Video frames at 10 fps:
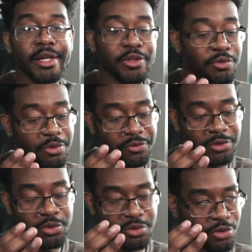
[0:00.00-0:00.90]
You've
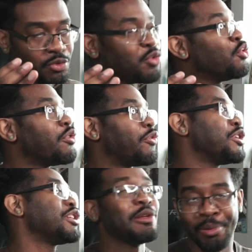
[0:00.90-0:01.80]

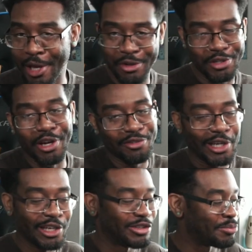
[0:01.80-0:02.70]
officially played yourself, I
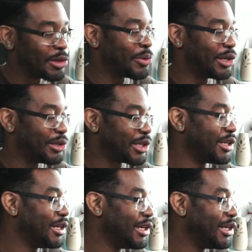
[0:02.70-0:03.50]
guess is the best way to look at it.